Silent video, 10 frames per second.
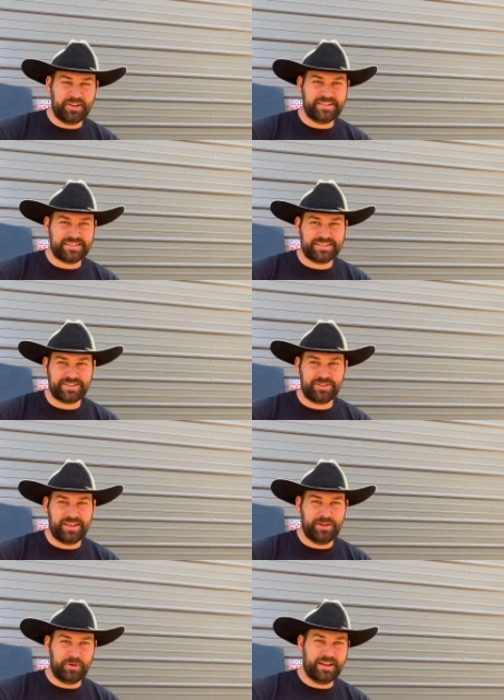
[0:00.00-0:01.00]
it so that he
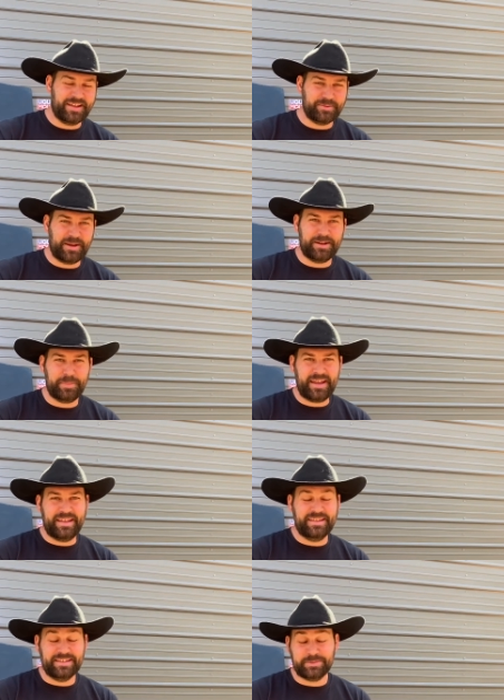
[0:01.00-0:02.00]
wouldn't have to pay to paint
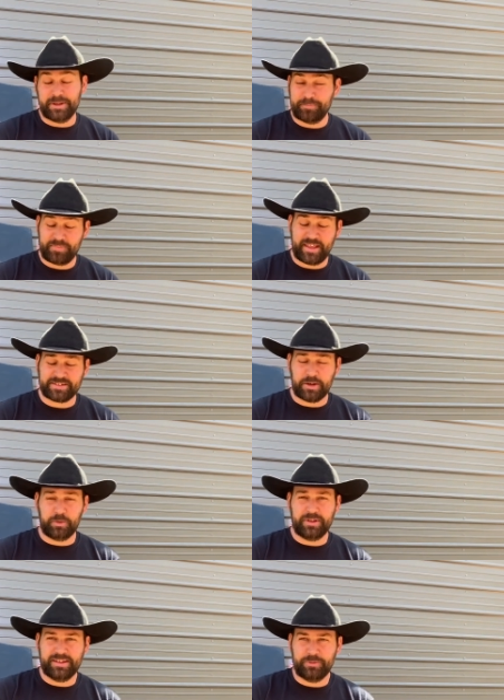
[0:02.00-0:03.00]
his. But that's not what
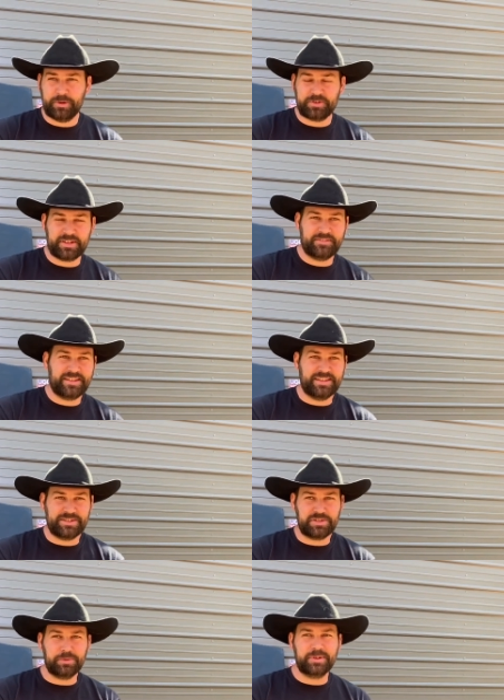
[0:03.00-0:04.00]
we did. We were 17 and
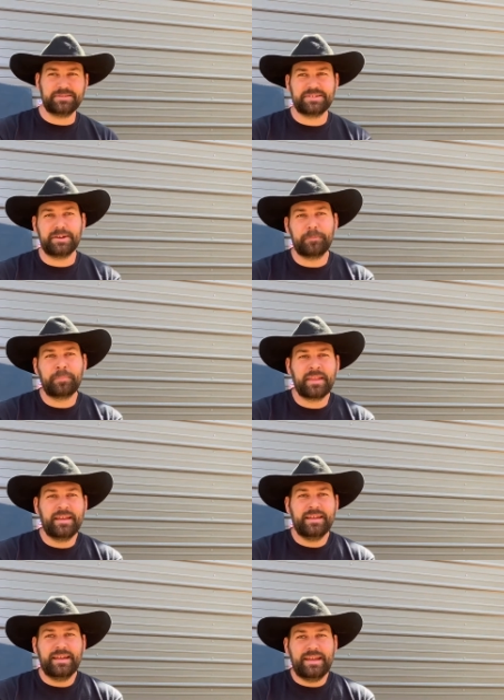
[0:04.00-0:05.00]
stupid. So
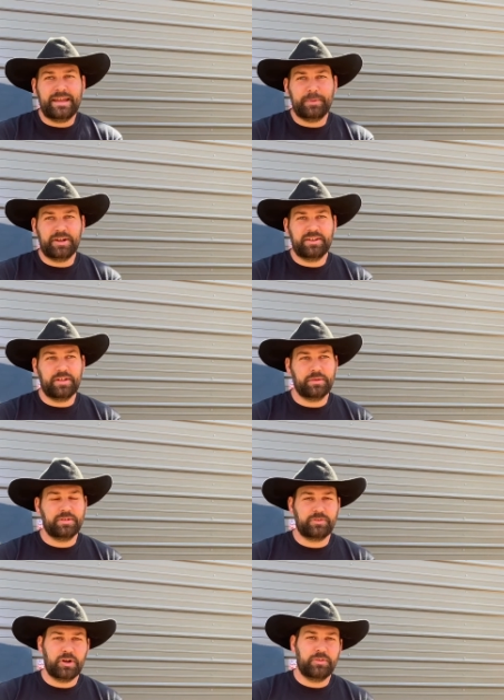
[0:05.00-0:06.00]
he bought another one,
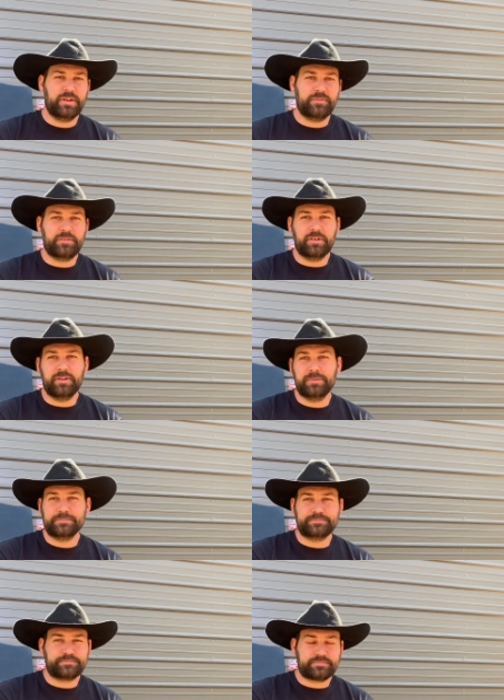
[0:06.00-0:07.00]
drove it for,
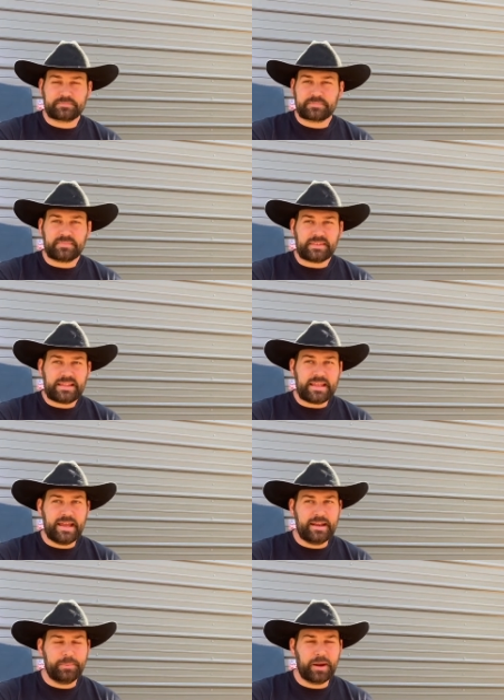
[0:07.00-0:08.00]
God, he probably